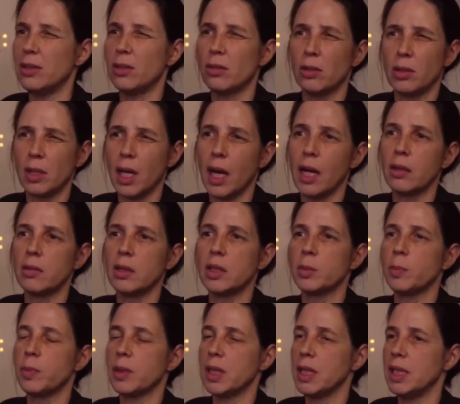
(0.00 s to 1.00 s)
zero
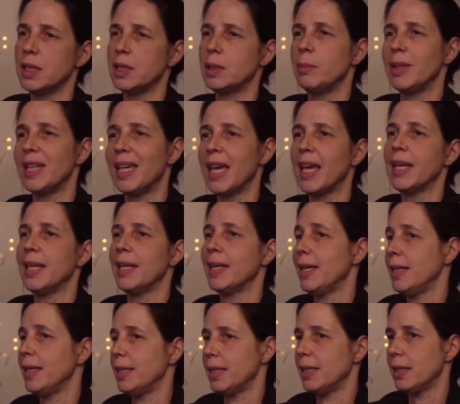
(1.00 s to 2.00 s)
tolerance policing began in
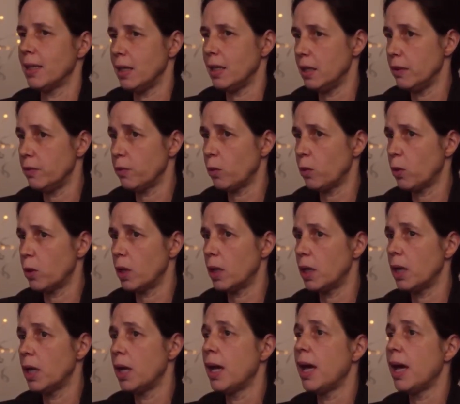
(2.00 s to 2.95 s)
1994,